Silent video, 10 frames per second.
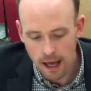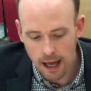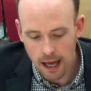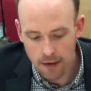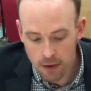Uh,
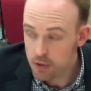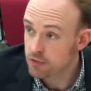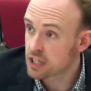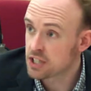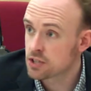a number
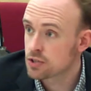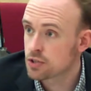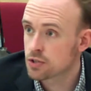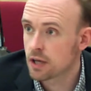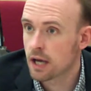of
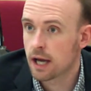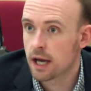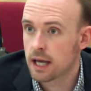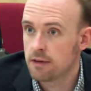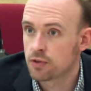reasons.
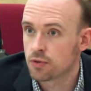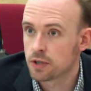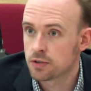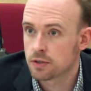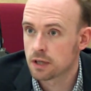Uh, even though
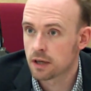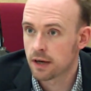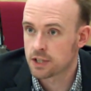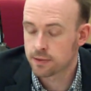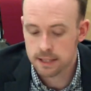you're doing your
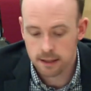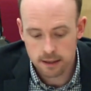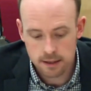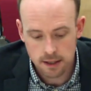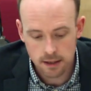graduate
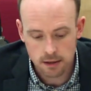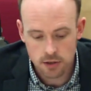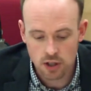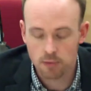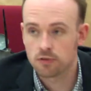studies in
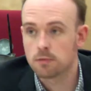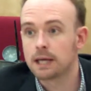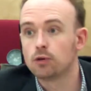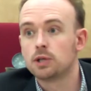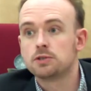England, some of you
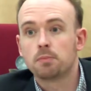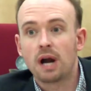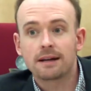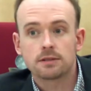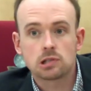may go on to
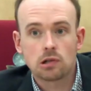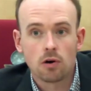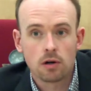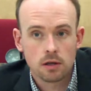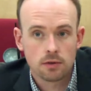practice
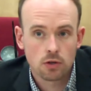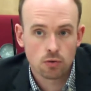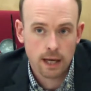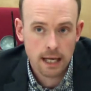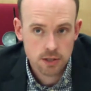law in
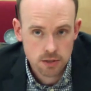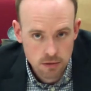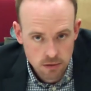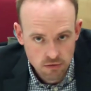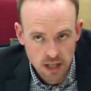the US.
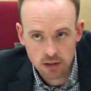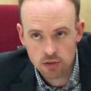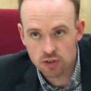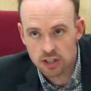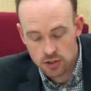Very
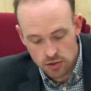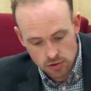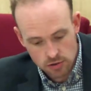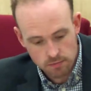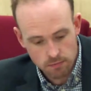good reasons,
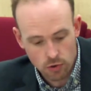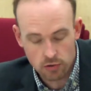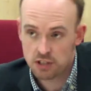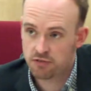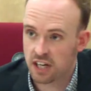
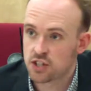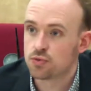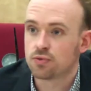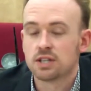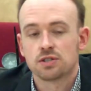not least
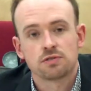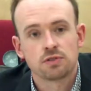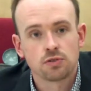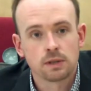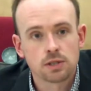financial reasons
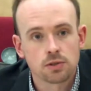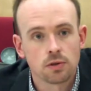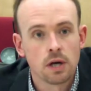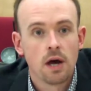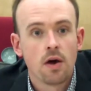for doing
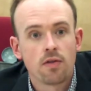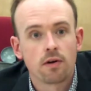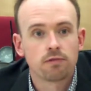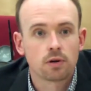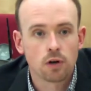so.
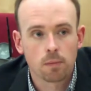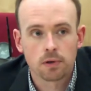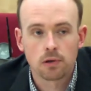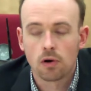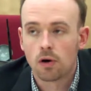Therefore,
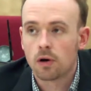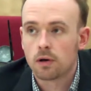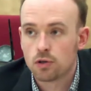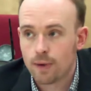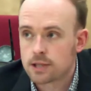corporate law,
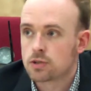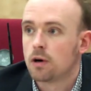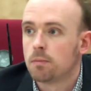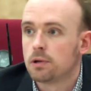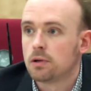US
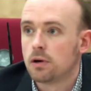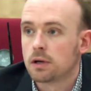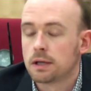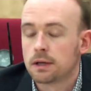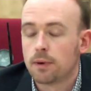corporate law,
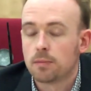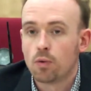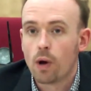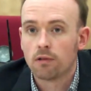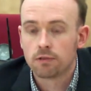can equip
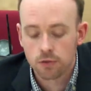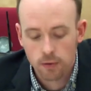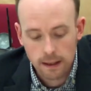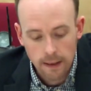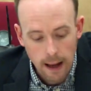you well for
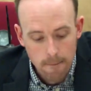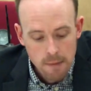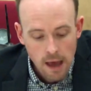doing that.